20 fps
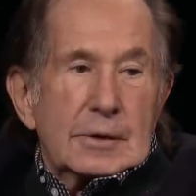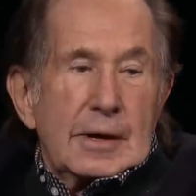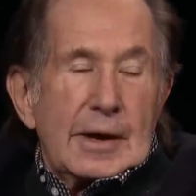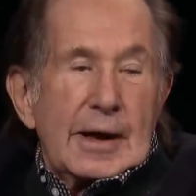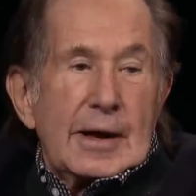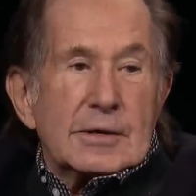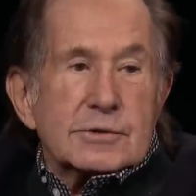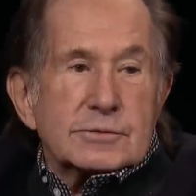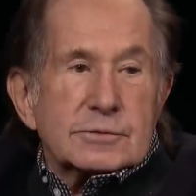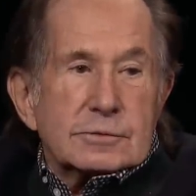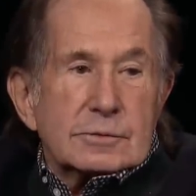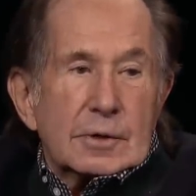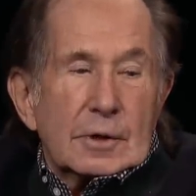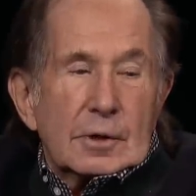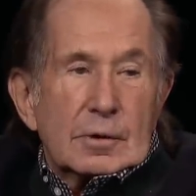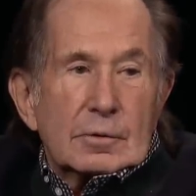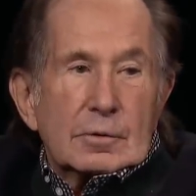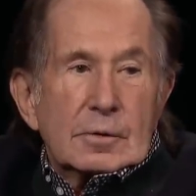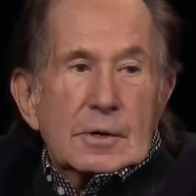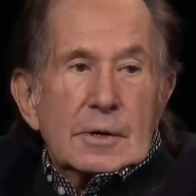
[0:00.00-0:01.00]
As you
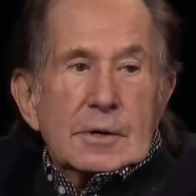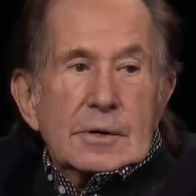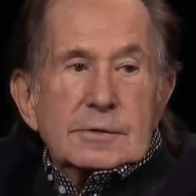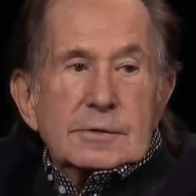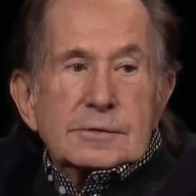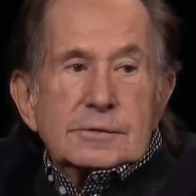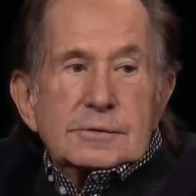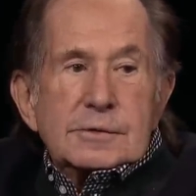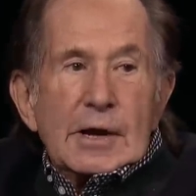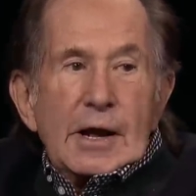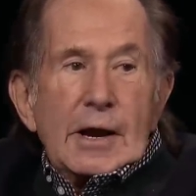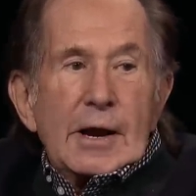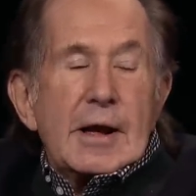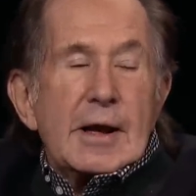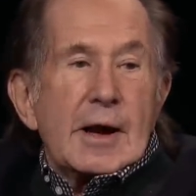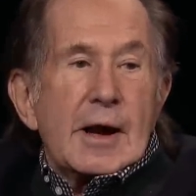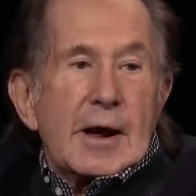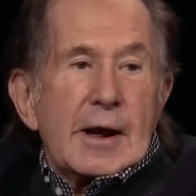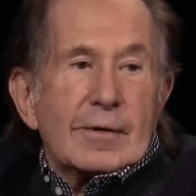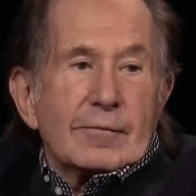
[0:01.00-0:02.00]
know, Today
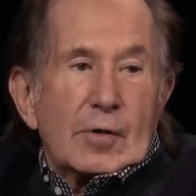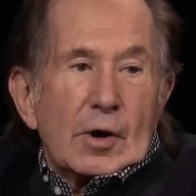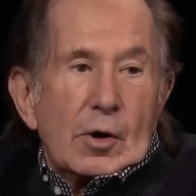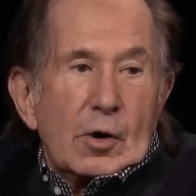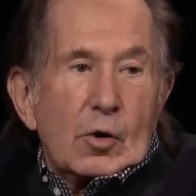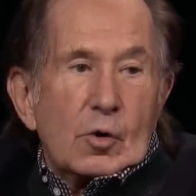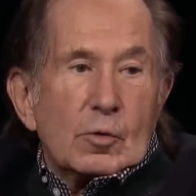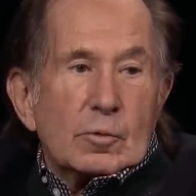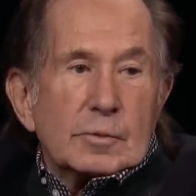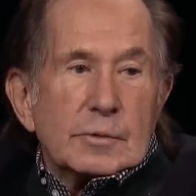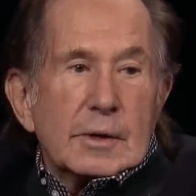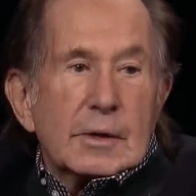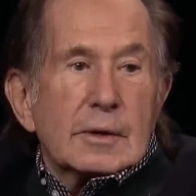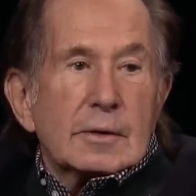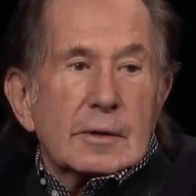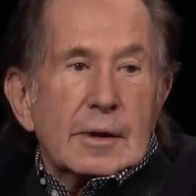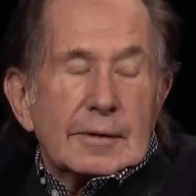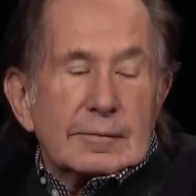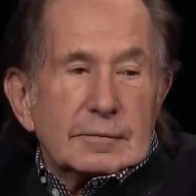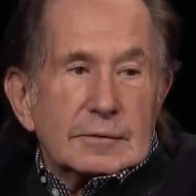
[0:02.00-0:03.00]
I have a home
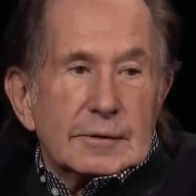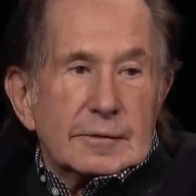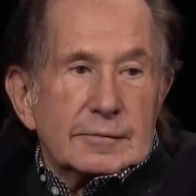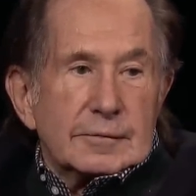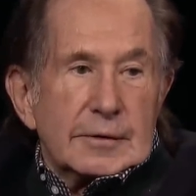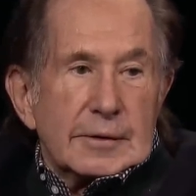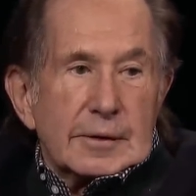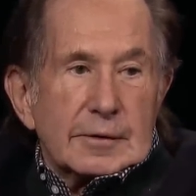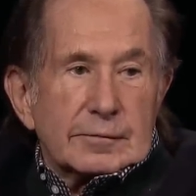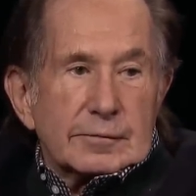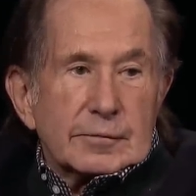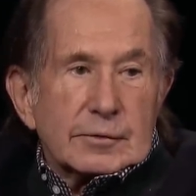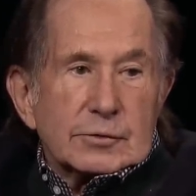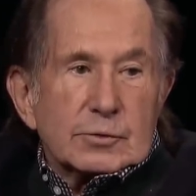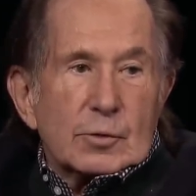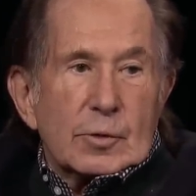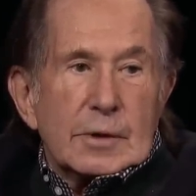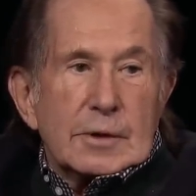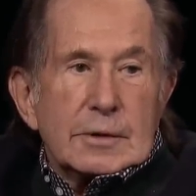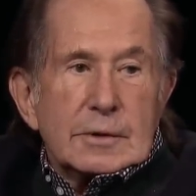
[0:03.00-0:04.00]
there. I've lived there for
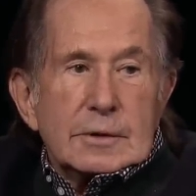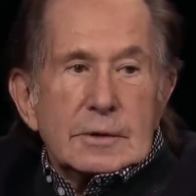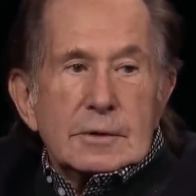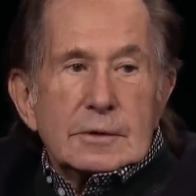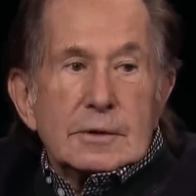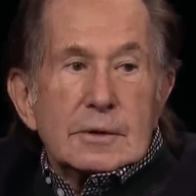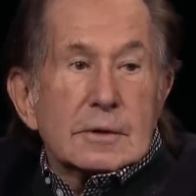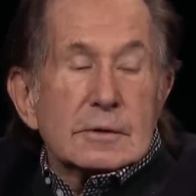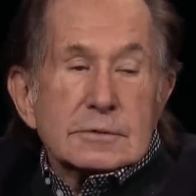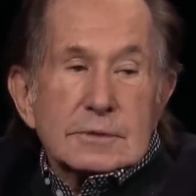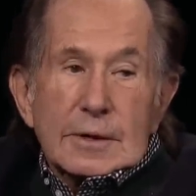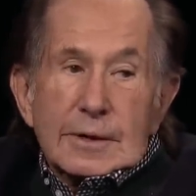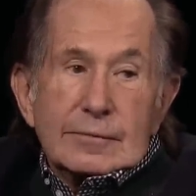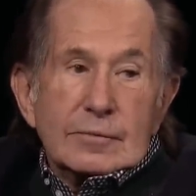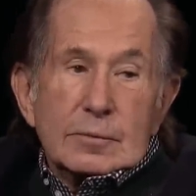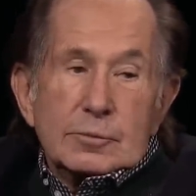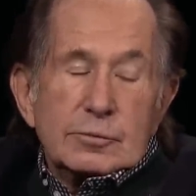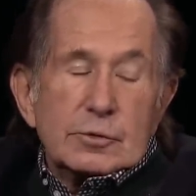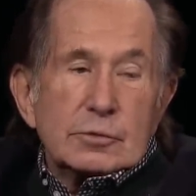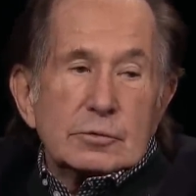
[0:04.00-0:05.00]
20 years. I have
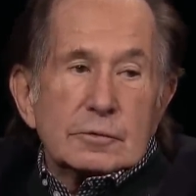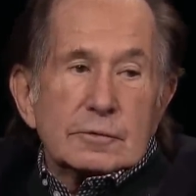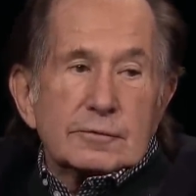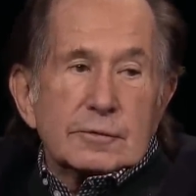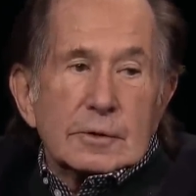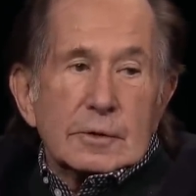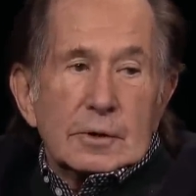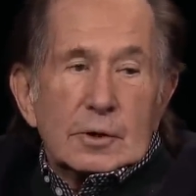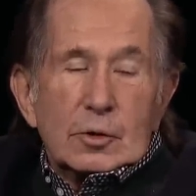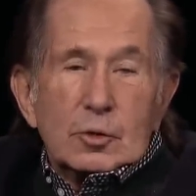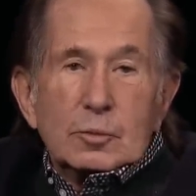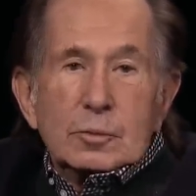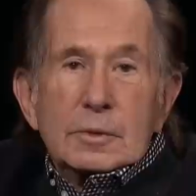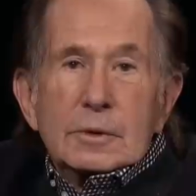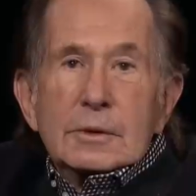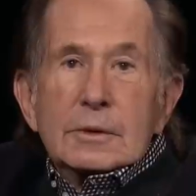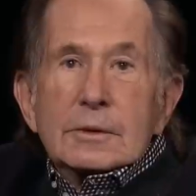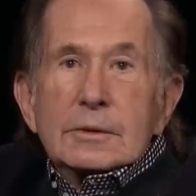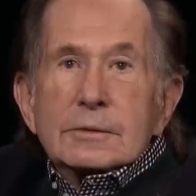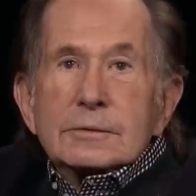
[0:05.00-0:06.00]
a beautiful home,
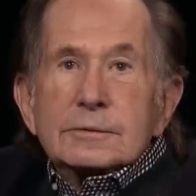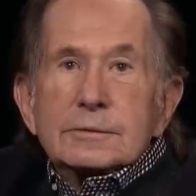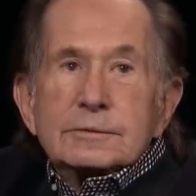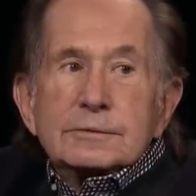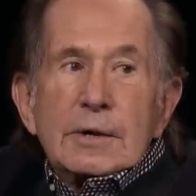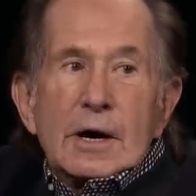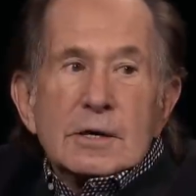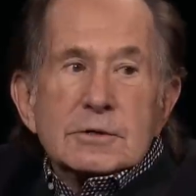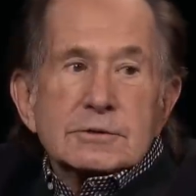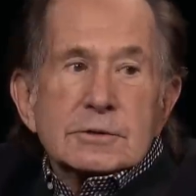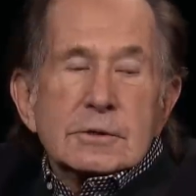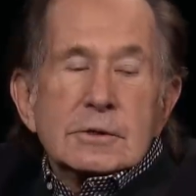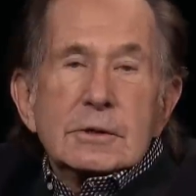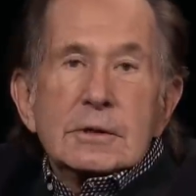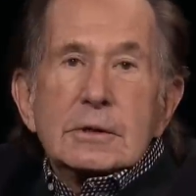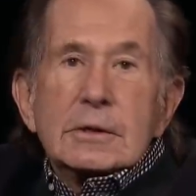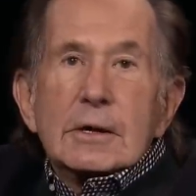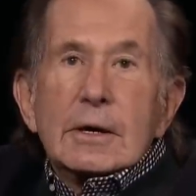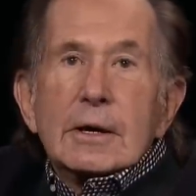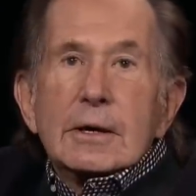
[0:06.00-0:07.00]

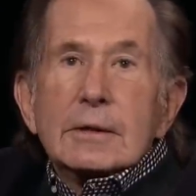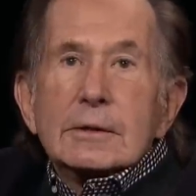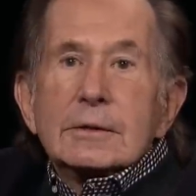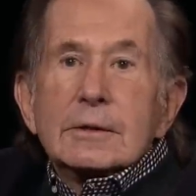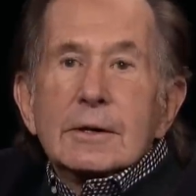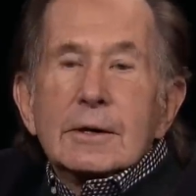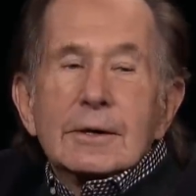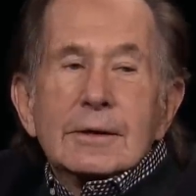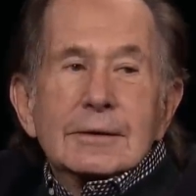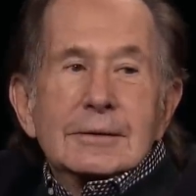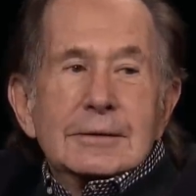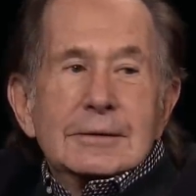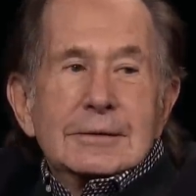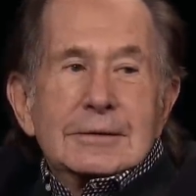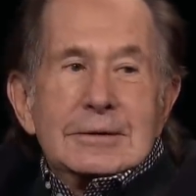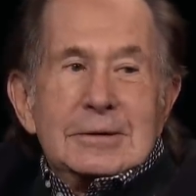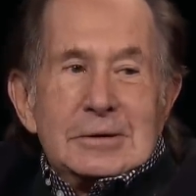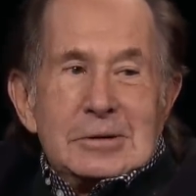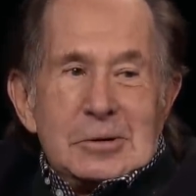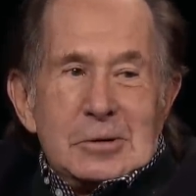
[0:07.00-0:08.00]
Tuscany, and uh,
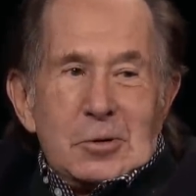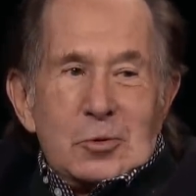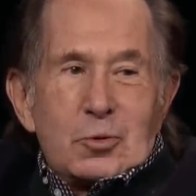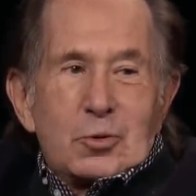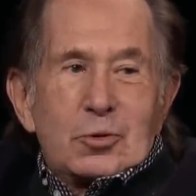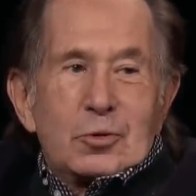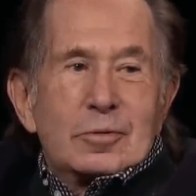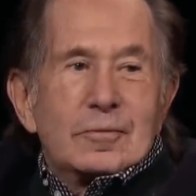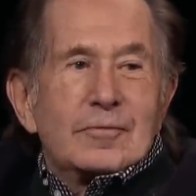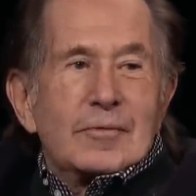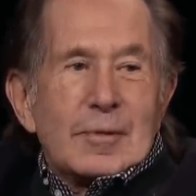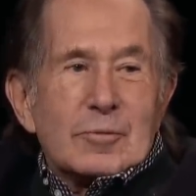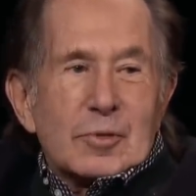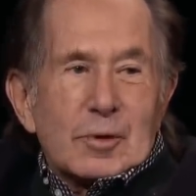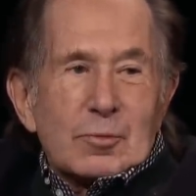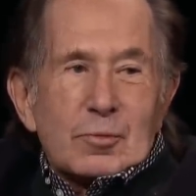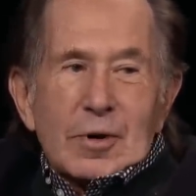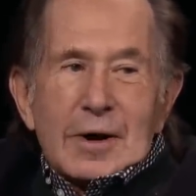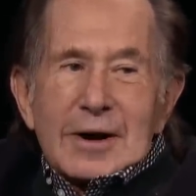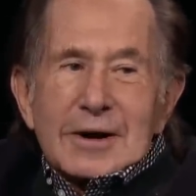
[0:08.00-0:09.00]
from the
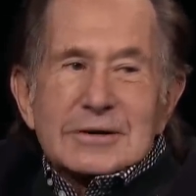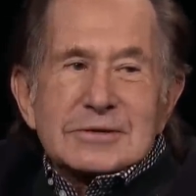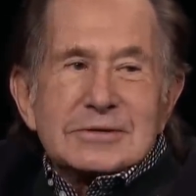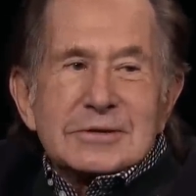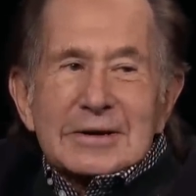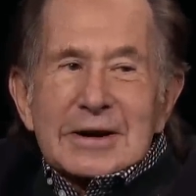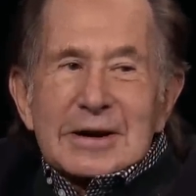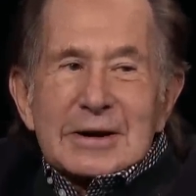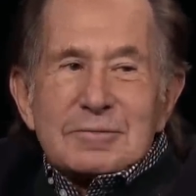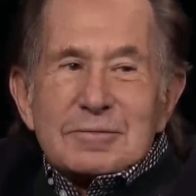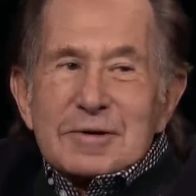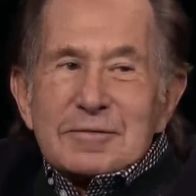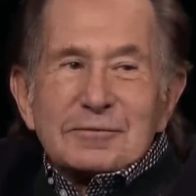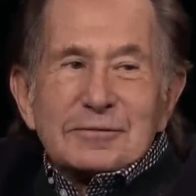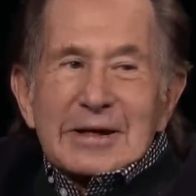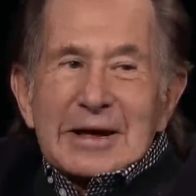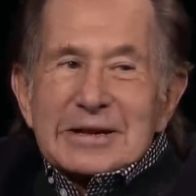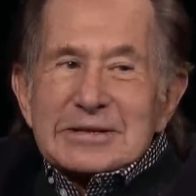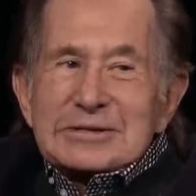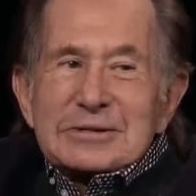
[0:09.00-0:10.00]
Bronx, you got to be
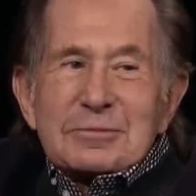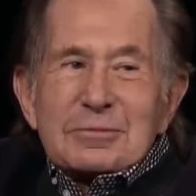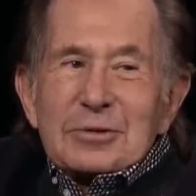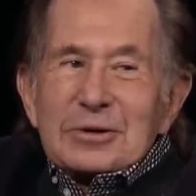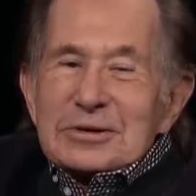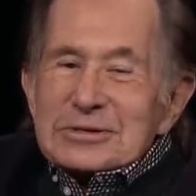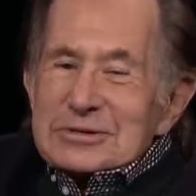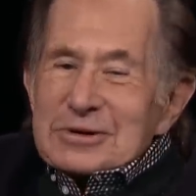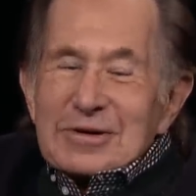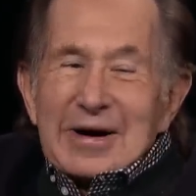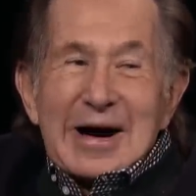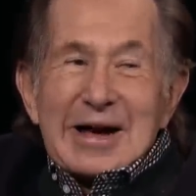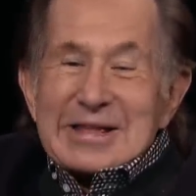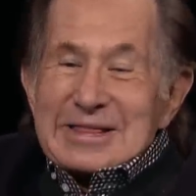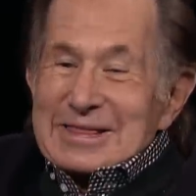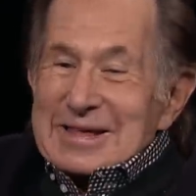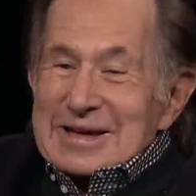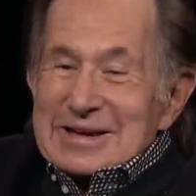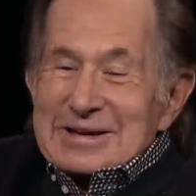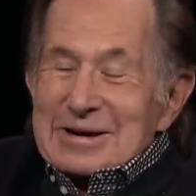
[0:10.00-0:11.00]
flexible. So I
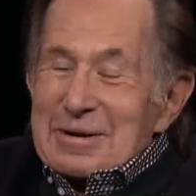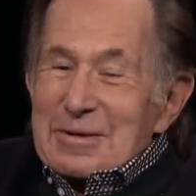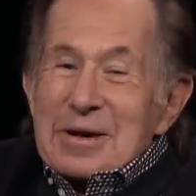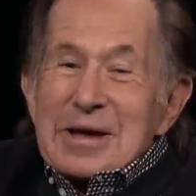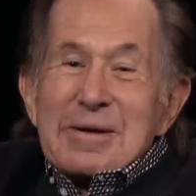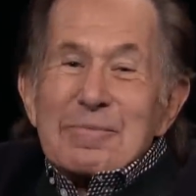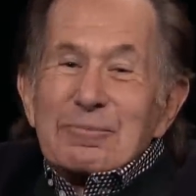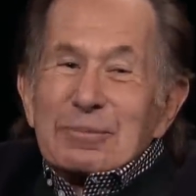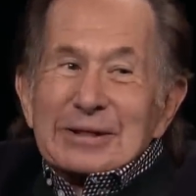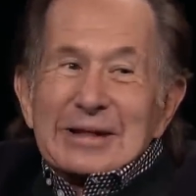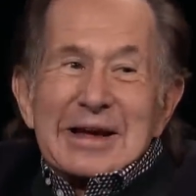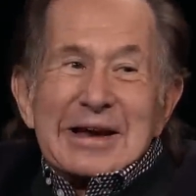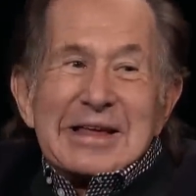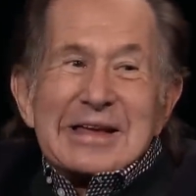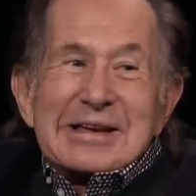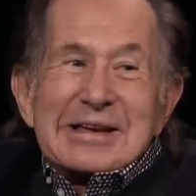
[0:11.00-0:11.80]
think oh, plenty